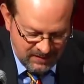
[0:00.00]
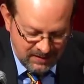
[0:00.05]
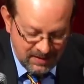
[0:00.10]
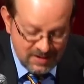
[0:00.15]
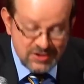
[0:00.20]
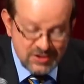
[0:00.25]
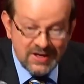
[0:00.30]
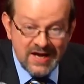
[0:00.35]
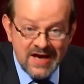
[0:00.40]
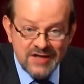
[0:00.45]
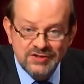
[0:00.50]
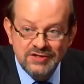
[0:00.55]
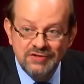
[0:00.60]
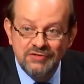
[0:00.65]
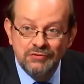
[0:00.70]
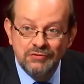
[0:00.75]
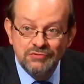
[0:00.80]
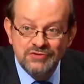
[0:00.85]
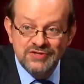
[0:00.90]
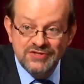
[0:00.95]
It's lasted
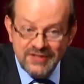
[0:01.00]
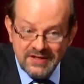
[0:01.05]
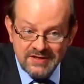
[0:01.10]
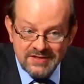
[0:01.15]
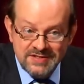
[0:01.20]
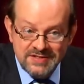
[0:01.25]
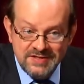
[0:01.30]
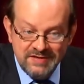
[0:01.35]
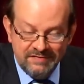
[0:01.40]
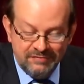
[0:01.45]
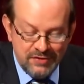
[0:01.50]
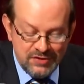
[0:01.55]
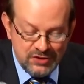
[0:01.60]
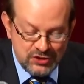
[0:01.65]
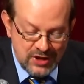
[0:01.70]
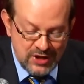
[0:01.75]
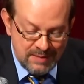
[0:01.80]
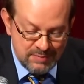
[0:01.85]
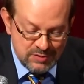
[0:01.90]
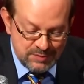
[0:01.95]
through six different
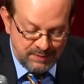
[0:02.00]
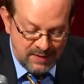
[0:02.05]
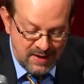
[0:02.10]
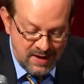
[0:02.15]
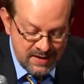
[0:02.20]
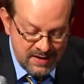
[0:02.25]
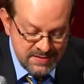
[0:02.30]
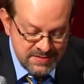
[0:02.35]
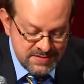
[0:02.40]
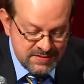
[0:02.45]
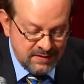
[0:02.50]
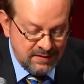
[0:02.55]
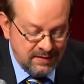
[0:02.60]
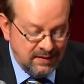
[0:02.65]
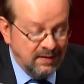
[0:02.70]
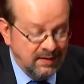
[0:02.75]
James Bonds